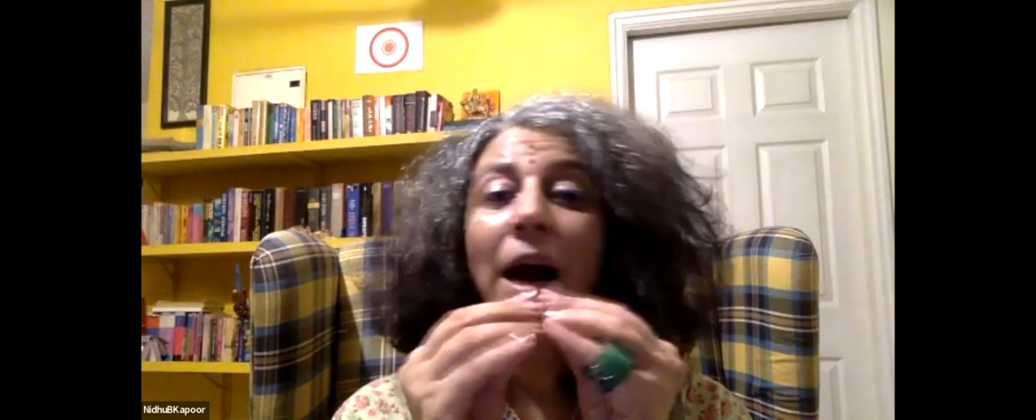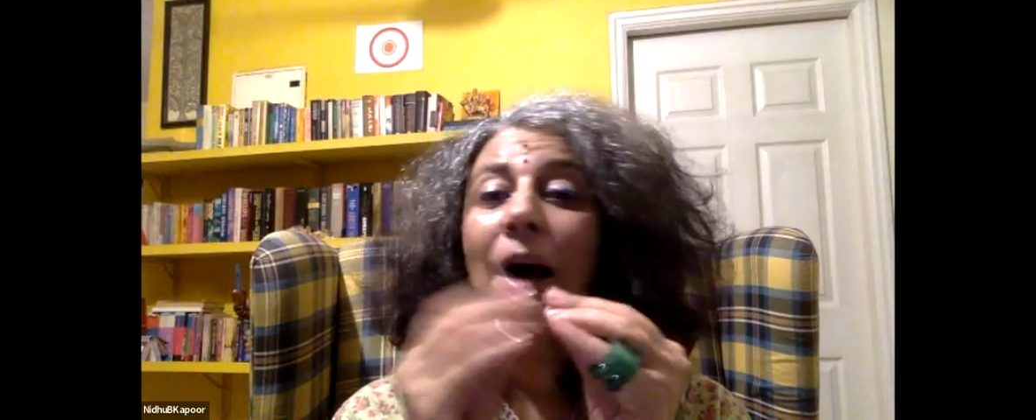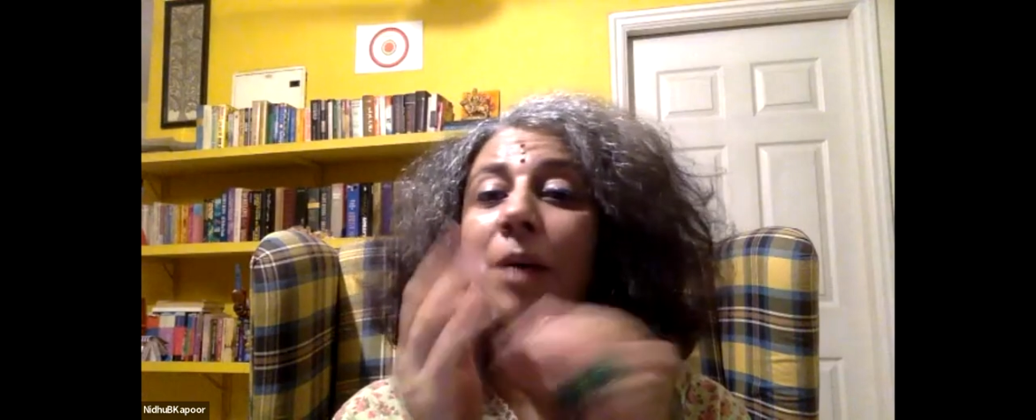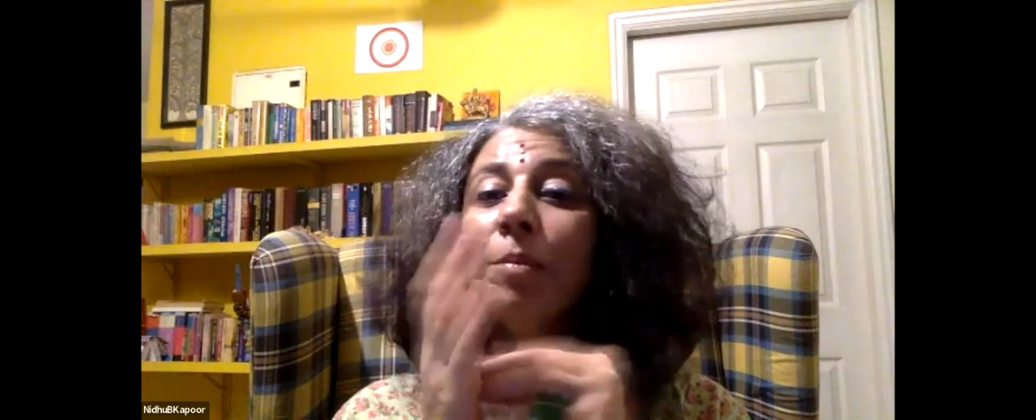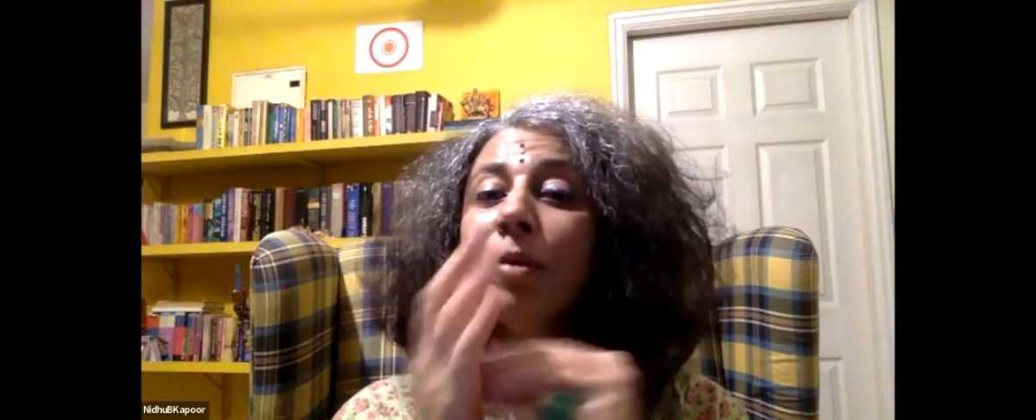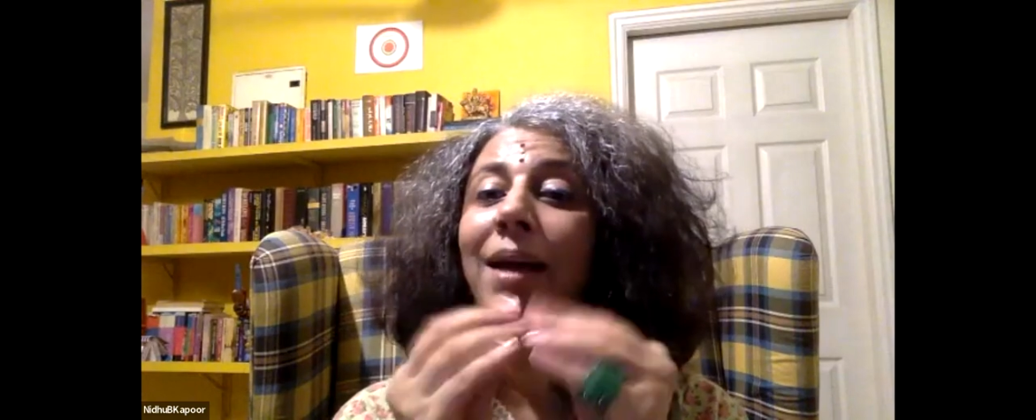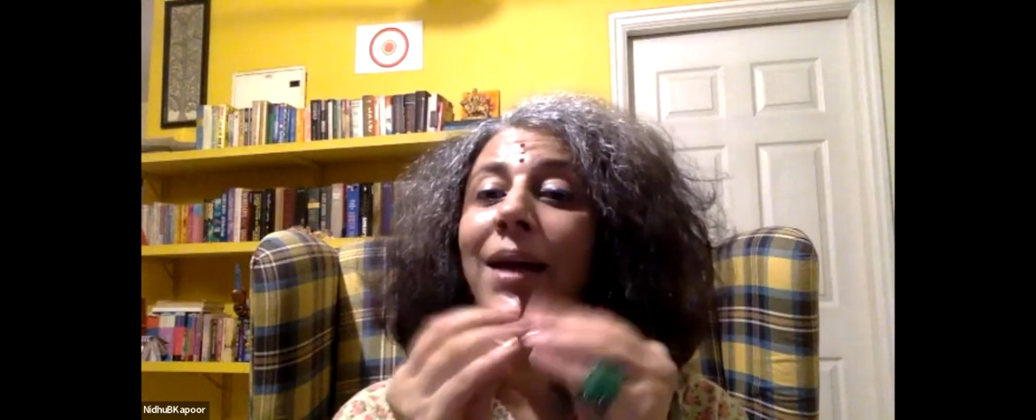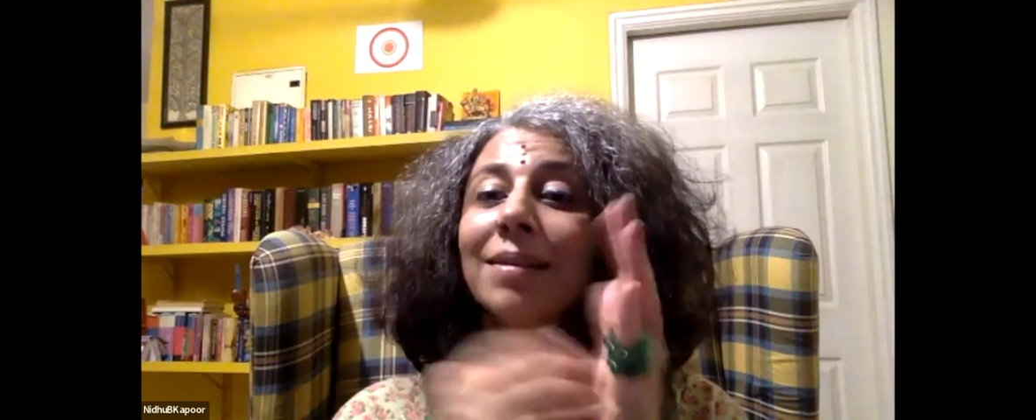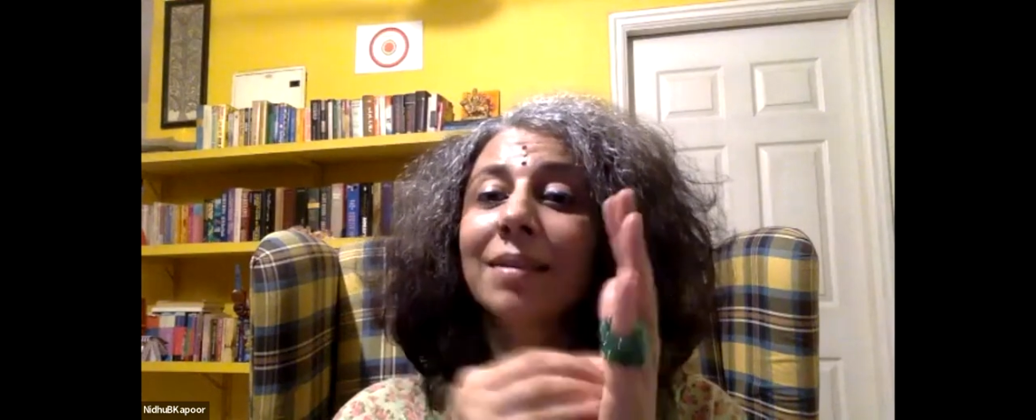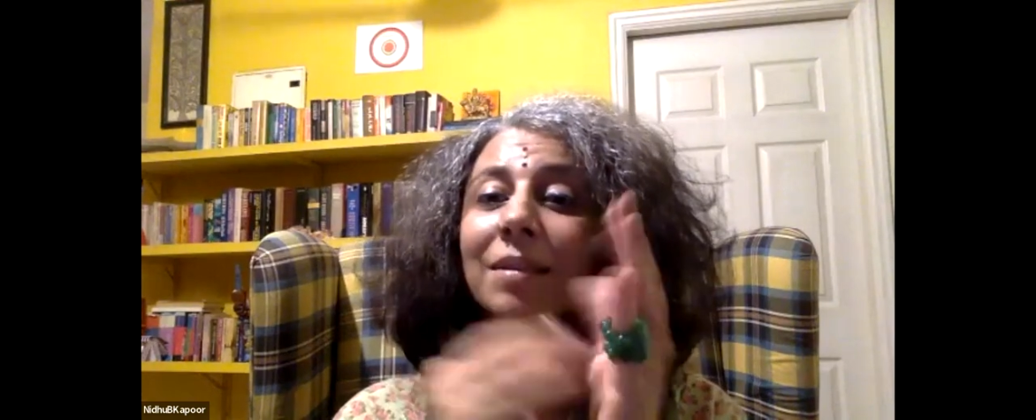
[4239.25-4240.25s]

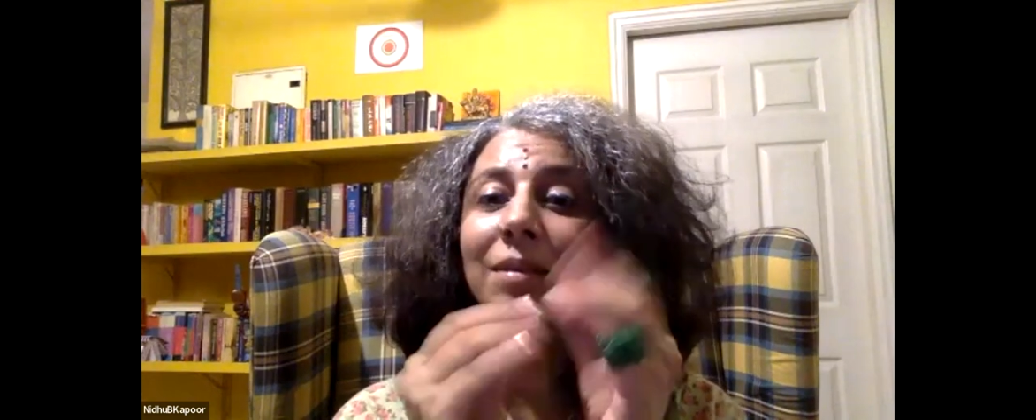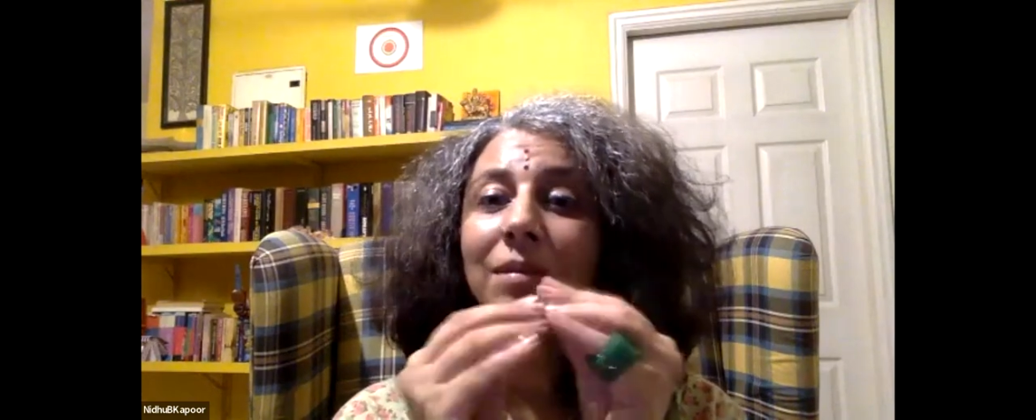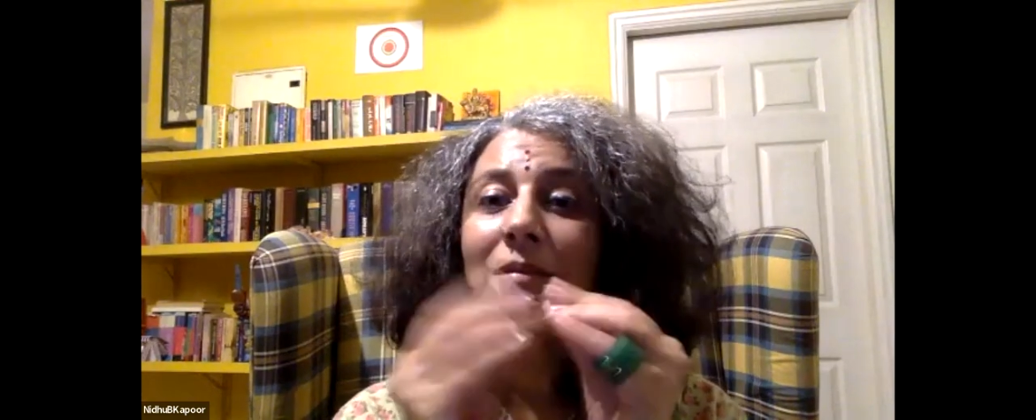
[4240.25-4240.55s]
harmonizer.